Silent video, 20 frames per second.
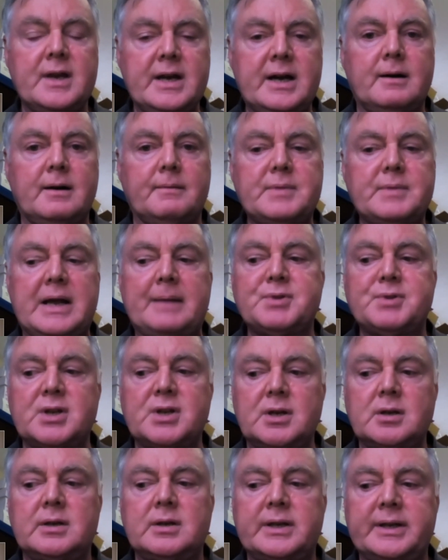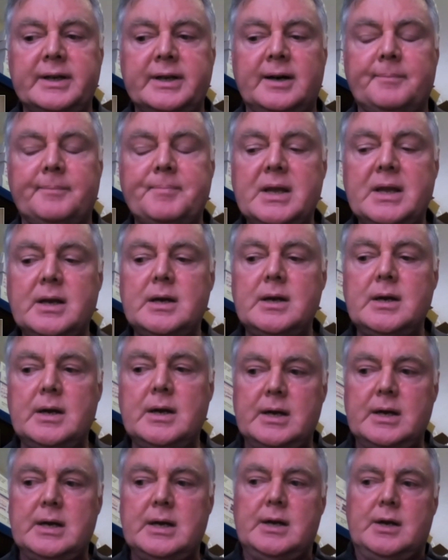Yeah, absolutely. Yeah.
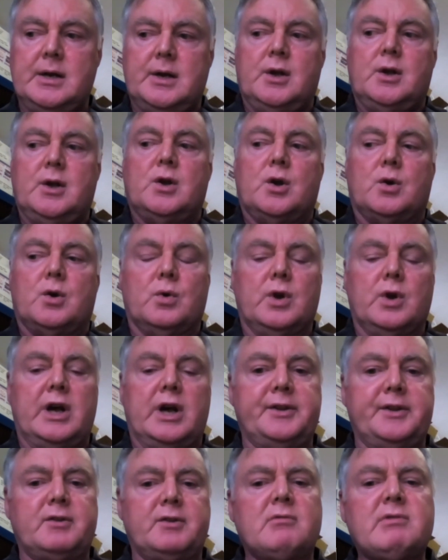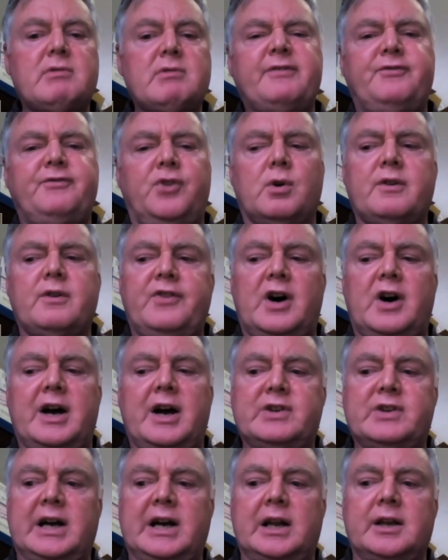Well, there are really 4 or
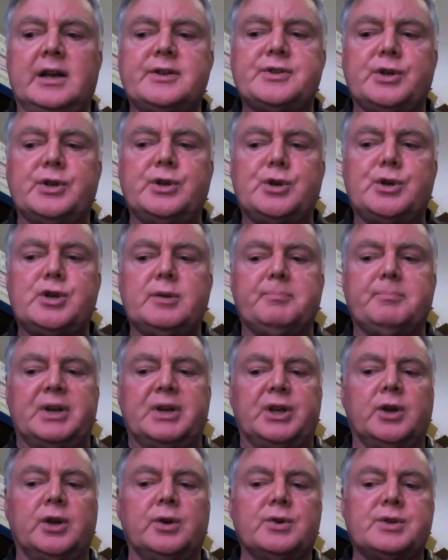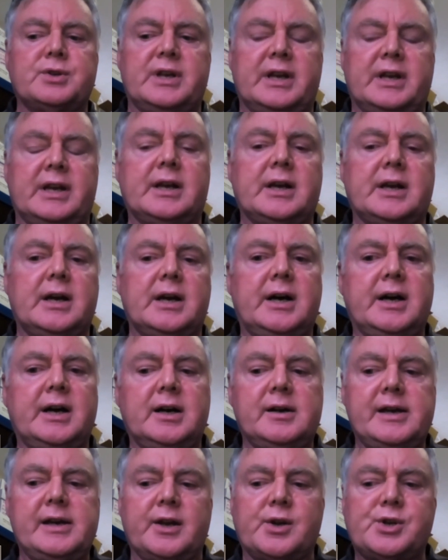5 colours that you should be using
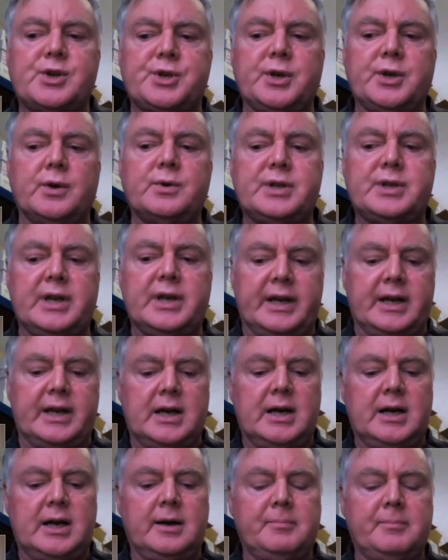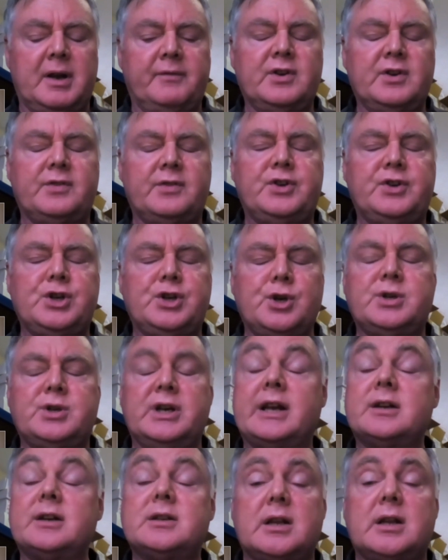in shooting. If you're
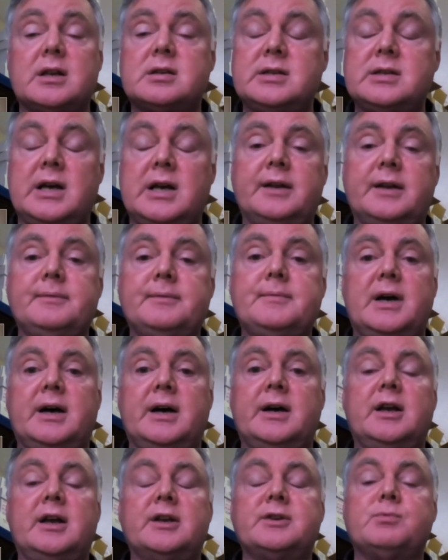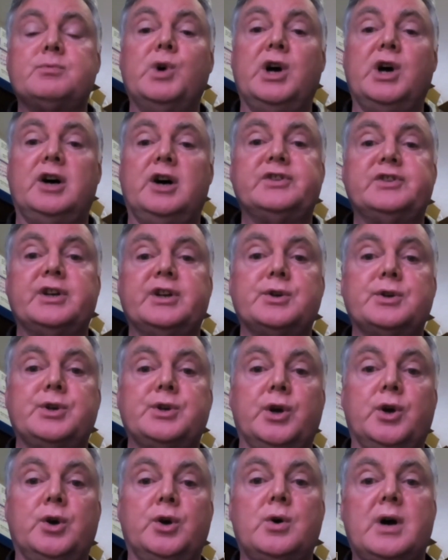shooting into the sun, as we often
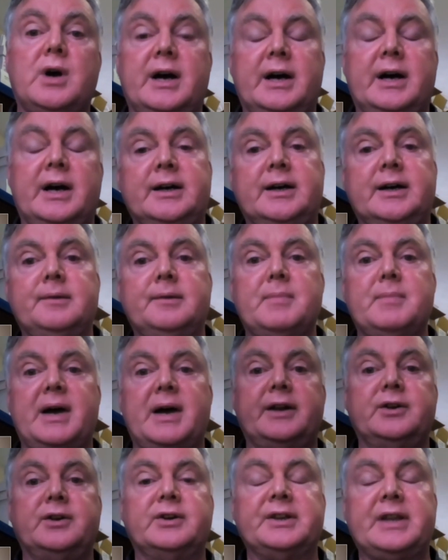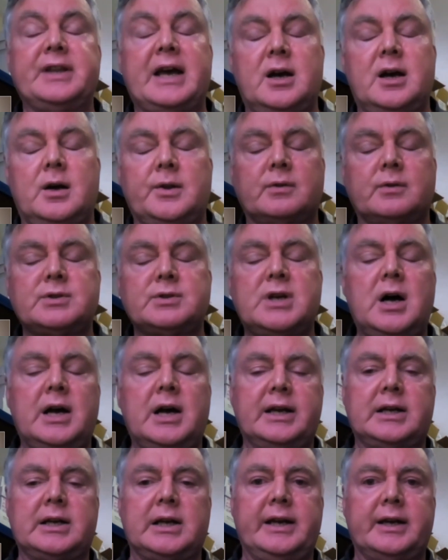do, and you get those
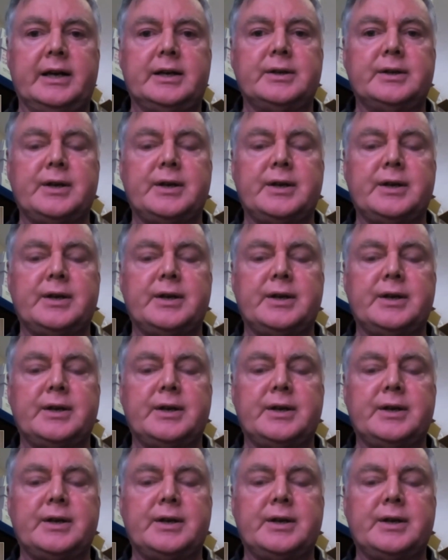high glare